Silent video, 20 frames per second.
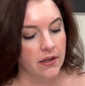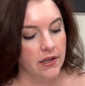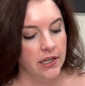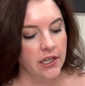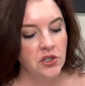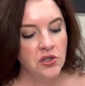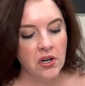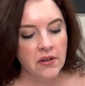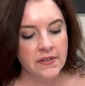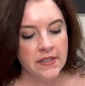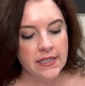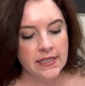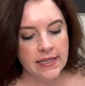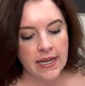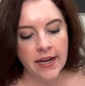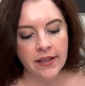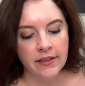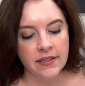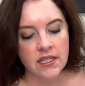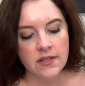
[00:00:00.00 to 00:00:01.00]
He drove in
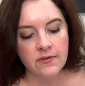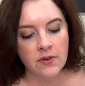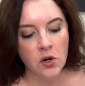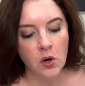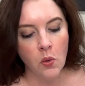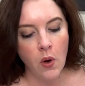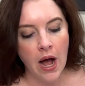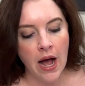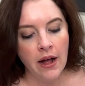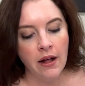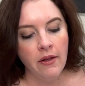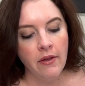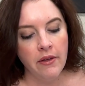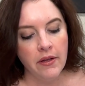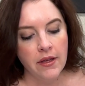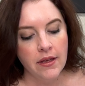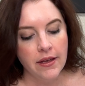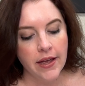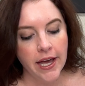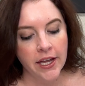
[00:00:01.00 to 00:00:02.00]
silence for a while.
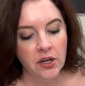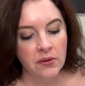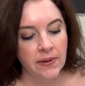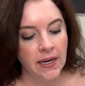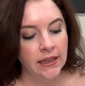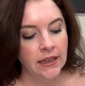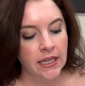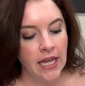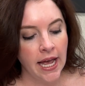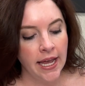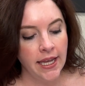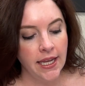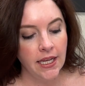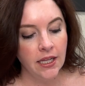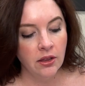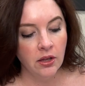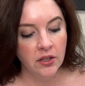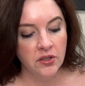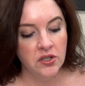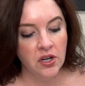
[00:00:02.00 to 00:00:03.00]
At a red light,
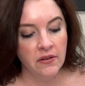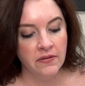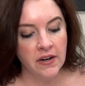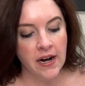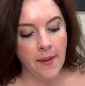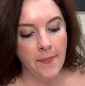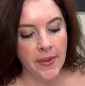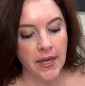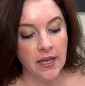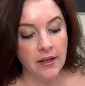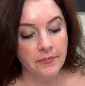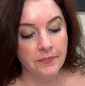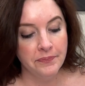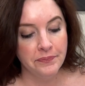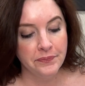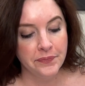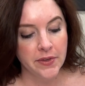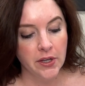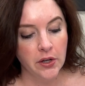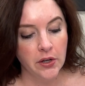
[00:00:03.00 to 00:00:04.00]
he looked over at me.
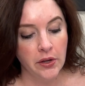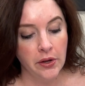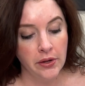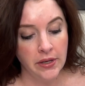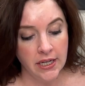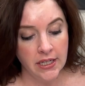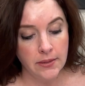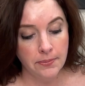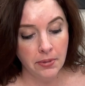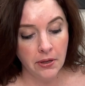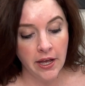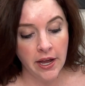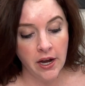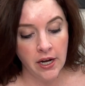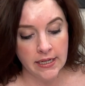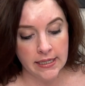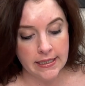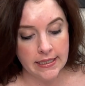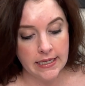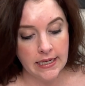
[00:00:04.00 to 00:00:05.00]
You need to play
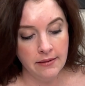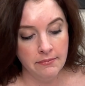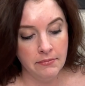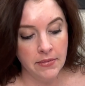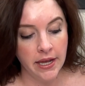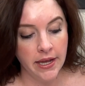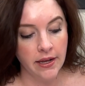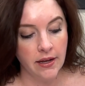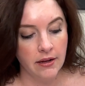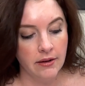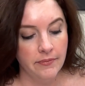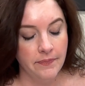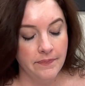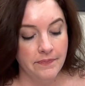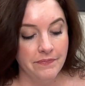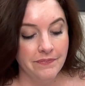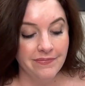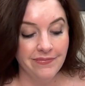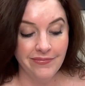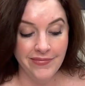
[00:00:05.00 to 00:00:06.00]
on a team, Mick.
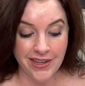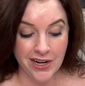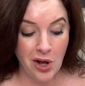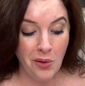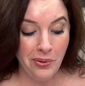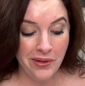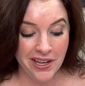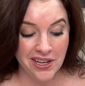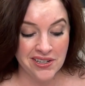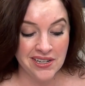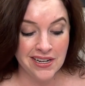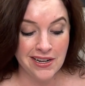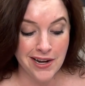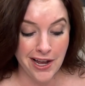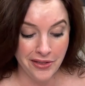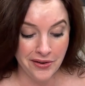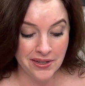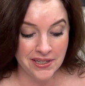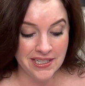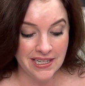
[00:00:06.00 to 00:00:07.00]
Then I'll play on
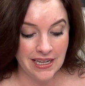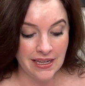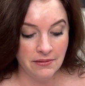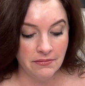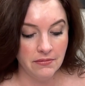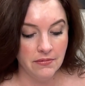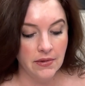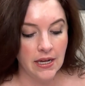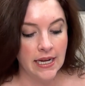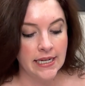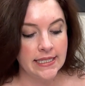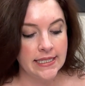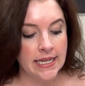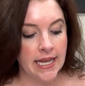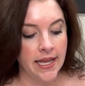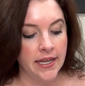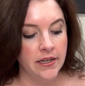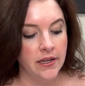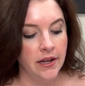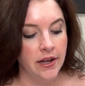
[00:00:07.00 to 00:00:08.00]
another team, I
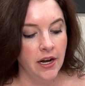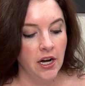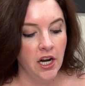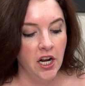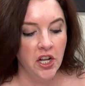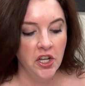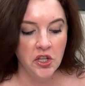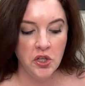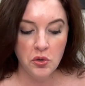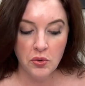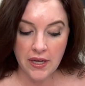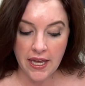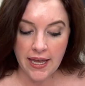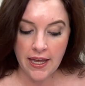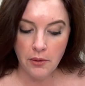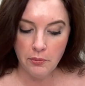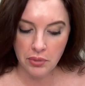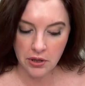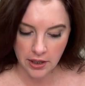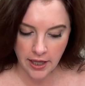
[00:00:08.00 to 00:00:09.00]
said. You
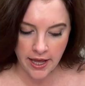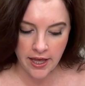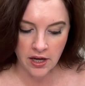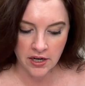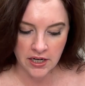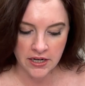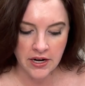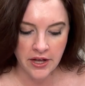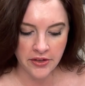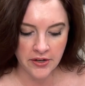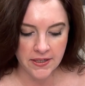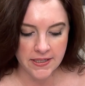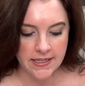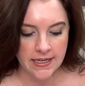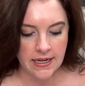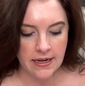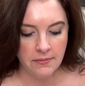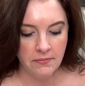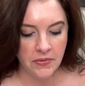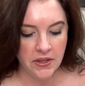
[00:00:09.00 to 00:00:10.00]
can't play on another
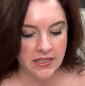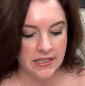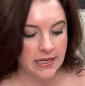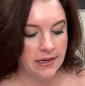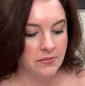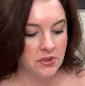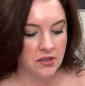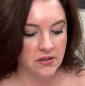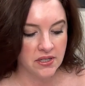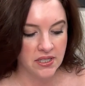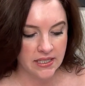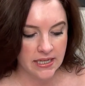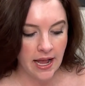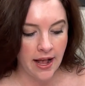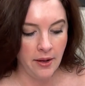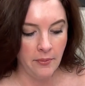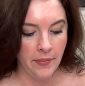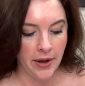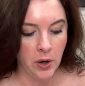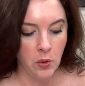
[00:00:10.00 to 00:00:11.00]
team. The teams are
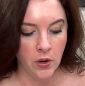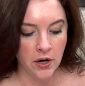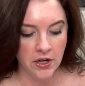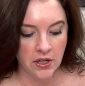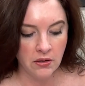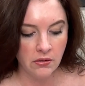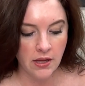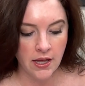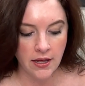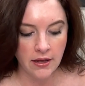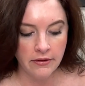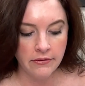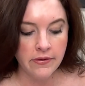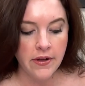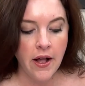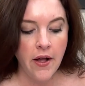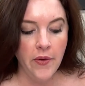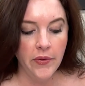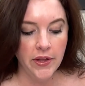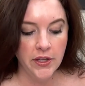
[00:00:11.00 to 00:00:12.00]
set by where you live.
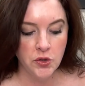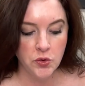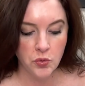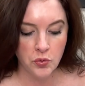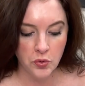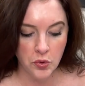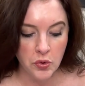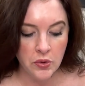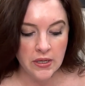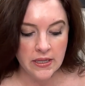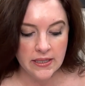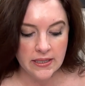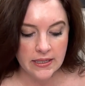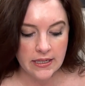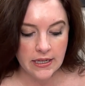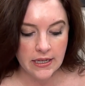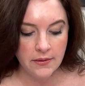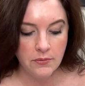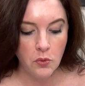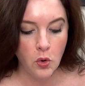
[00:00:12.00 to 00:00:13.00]
It's Rooney's
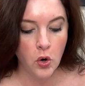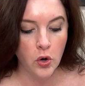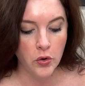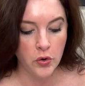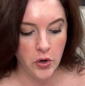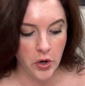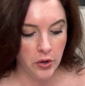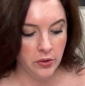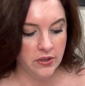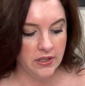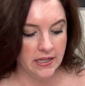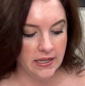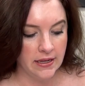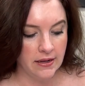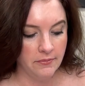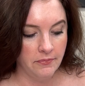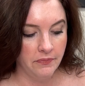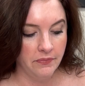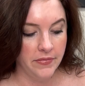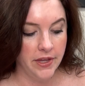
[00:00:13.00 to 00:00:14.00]
team or no
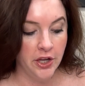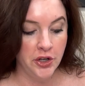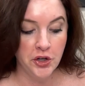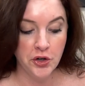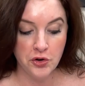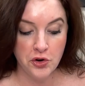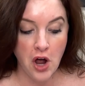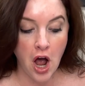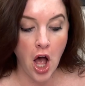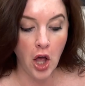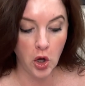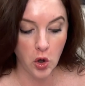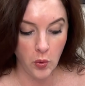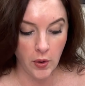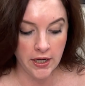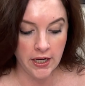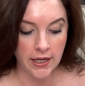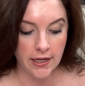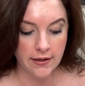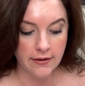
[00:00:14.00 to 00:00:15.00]
team, and you're not
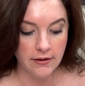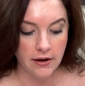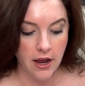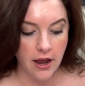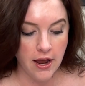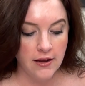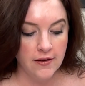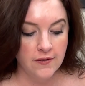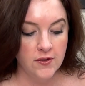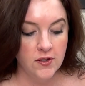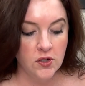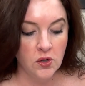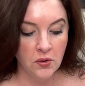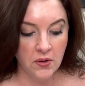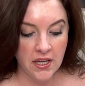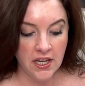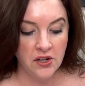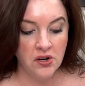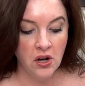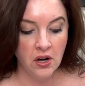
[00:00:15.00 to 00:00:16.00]
quitting. So
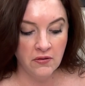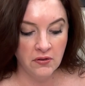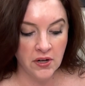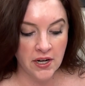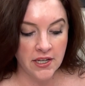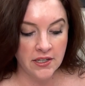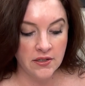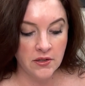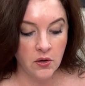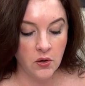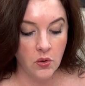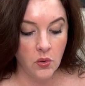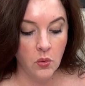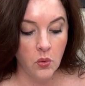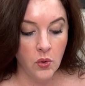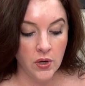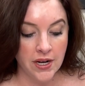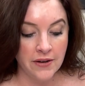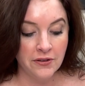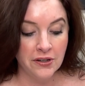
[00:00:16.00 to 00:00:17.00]
get over it,
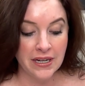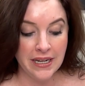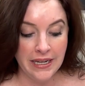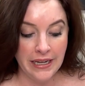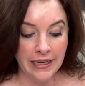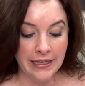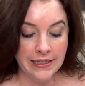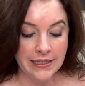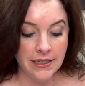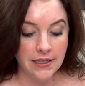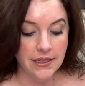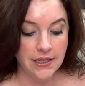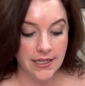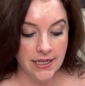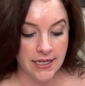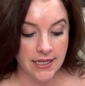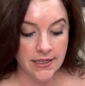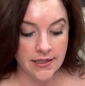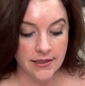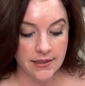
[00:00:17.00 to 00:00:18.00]
whatever it
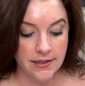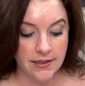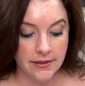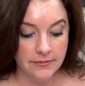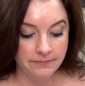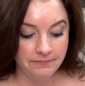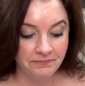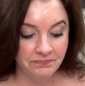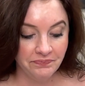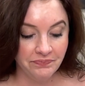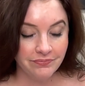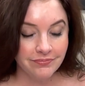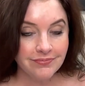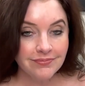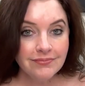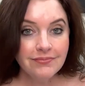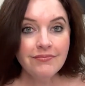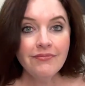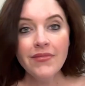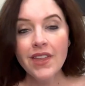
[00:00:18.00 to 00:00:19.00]
is.
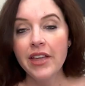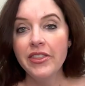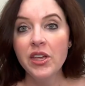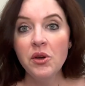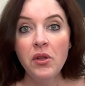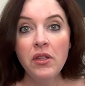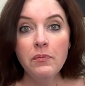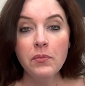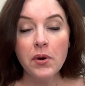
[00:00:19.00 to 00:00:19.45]
I think we